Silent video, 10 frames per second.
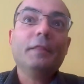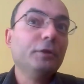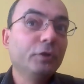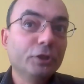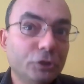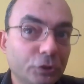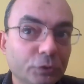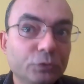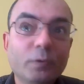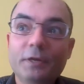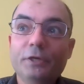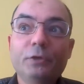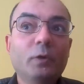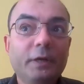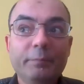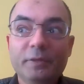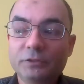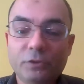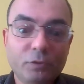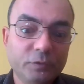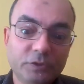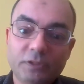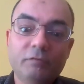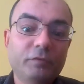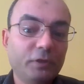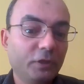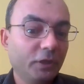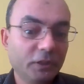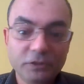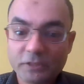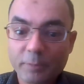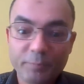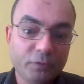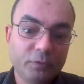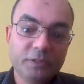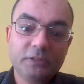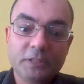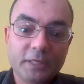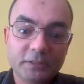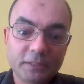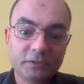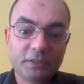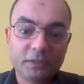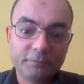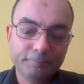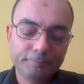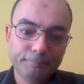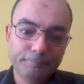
And then you can choose whether you want to build your own server, set up your own instance, etc.